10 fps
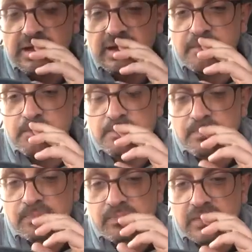the
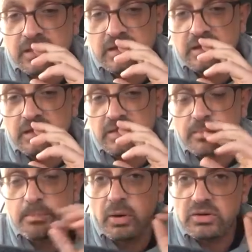
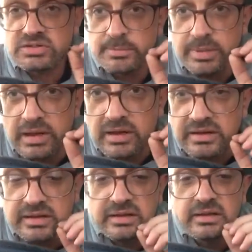
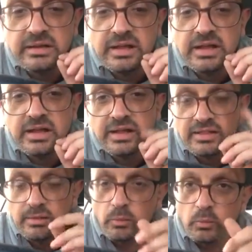possibility
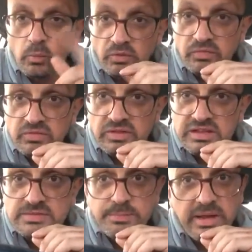that what
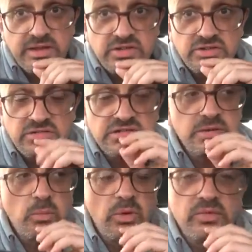these
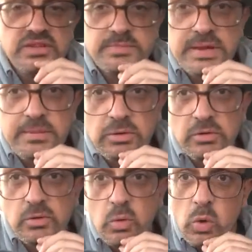patients and what these
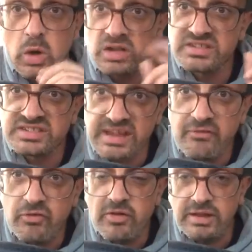people who are
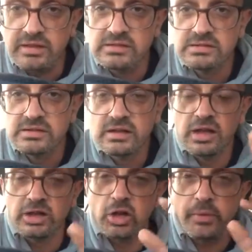suffering
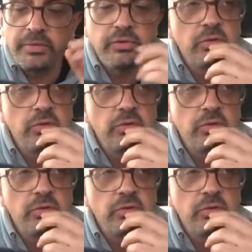are going